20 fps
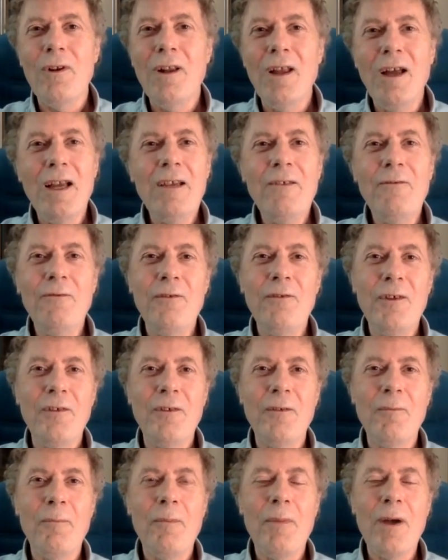Life
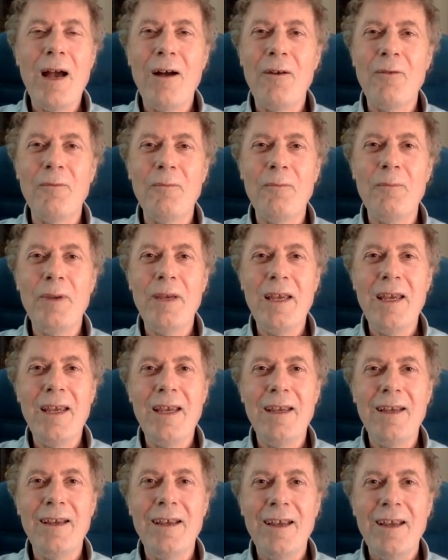is about
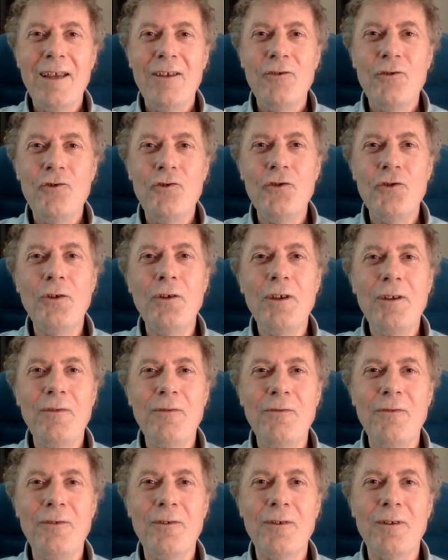being
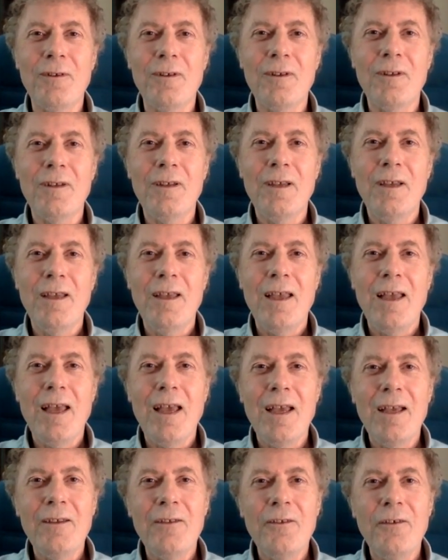joyful
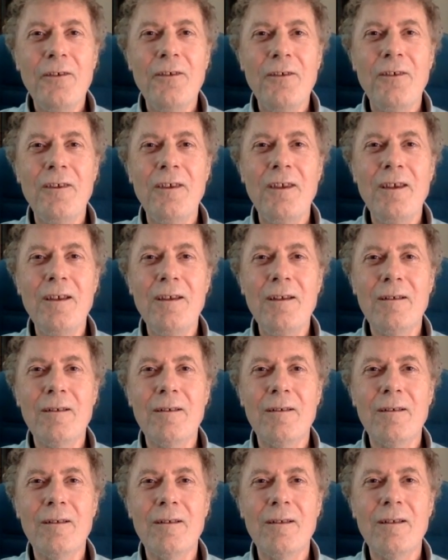and
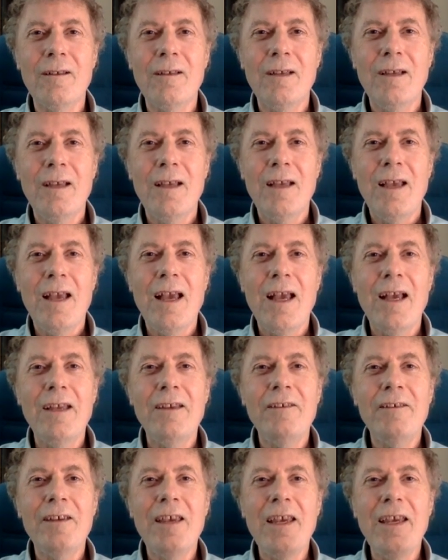still
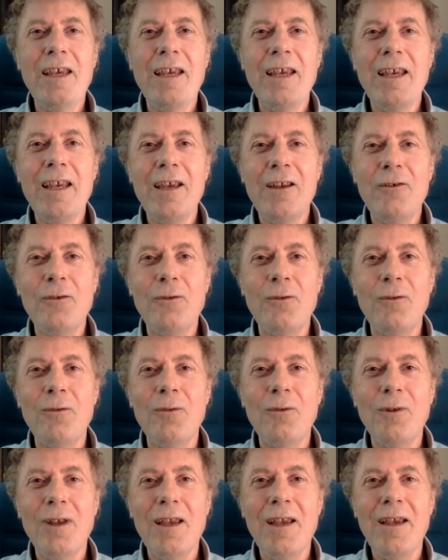and taking it
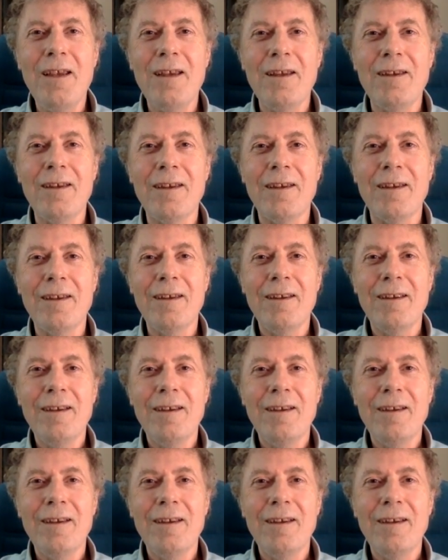all in.